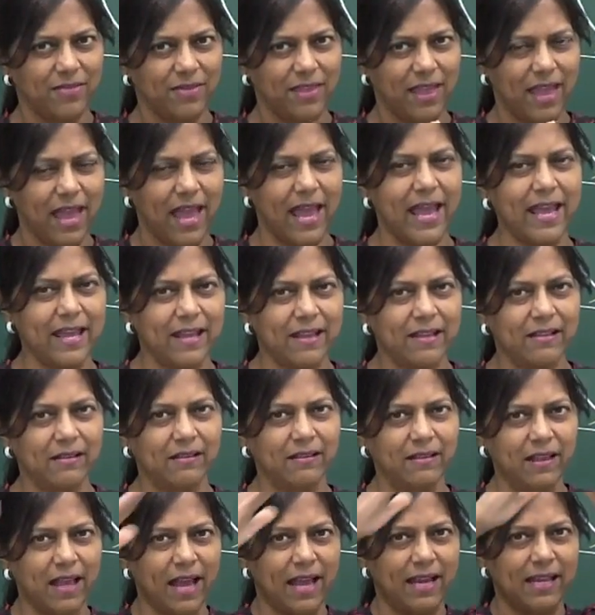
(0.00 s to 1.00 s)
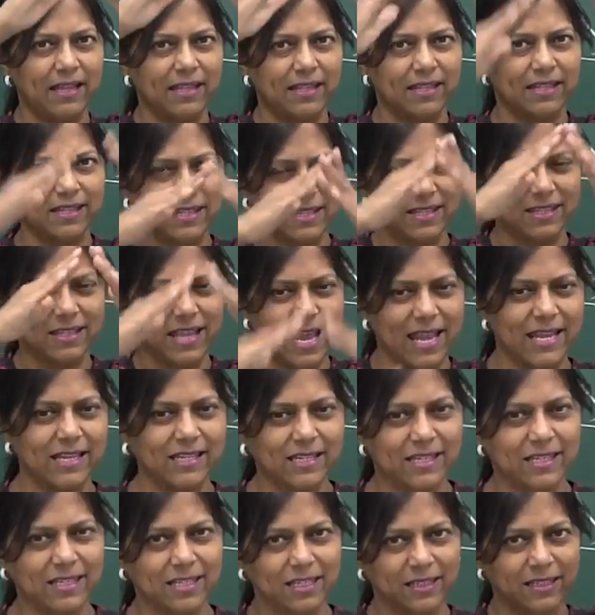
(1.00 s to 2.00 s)
The angle at the
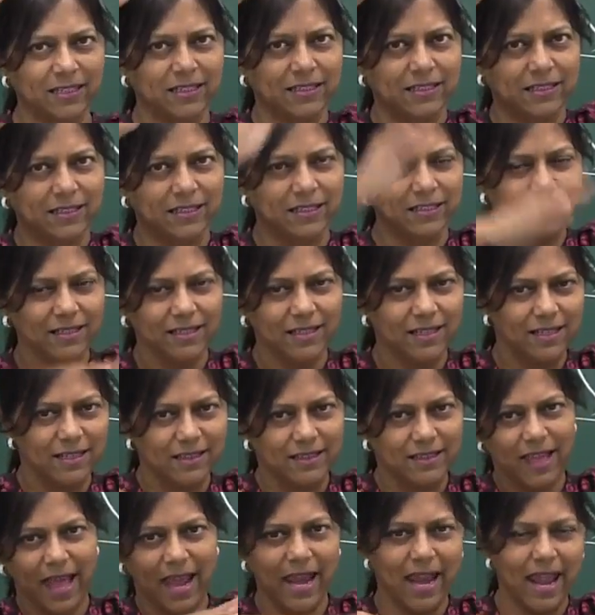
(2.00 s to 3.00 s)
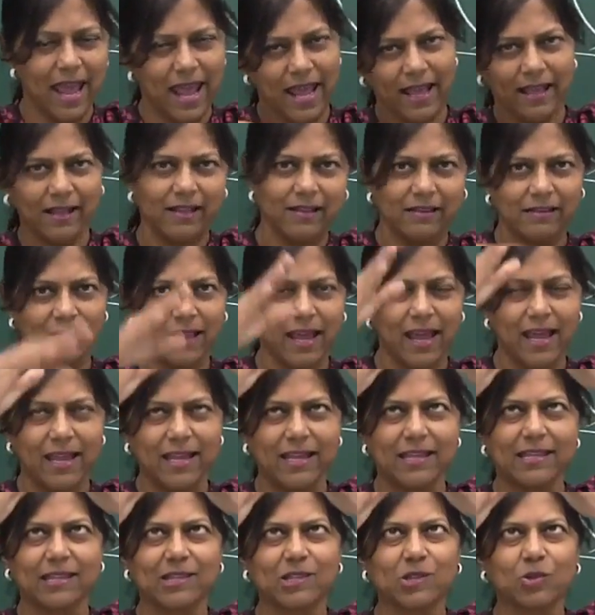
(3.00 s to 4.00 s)
center, that angle
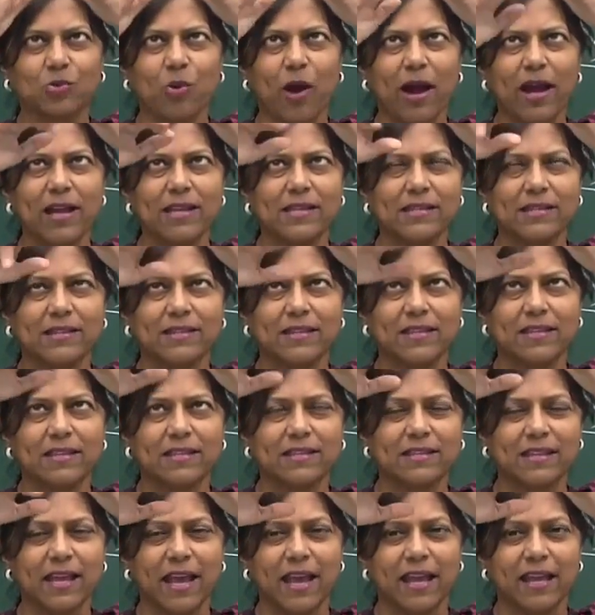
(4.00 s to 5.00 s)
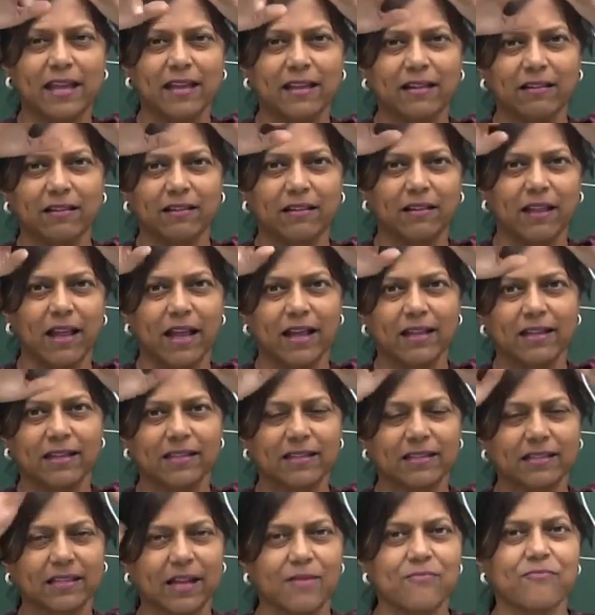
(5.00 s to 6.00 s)
there is twice this angle at
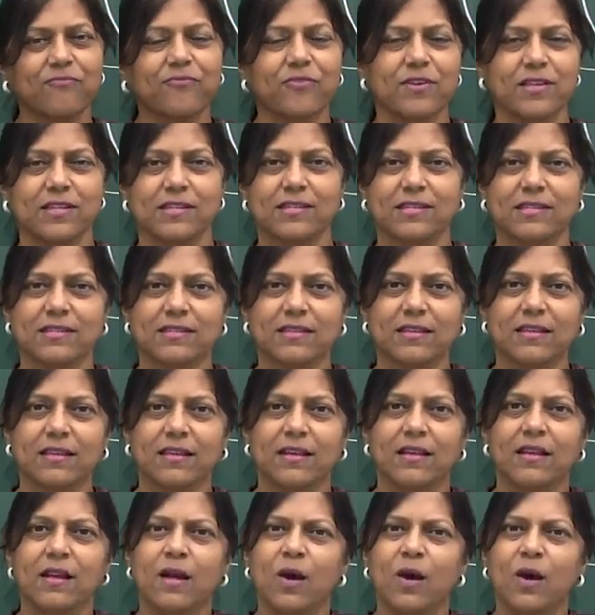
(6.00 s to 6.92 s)
the circumference.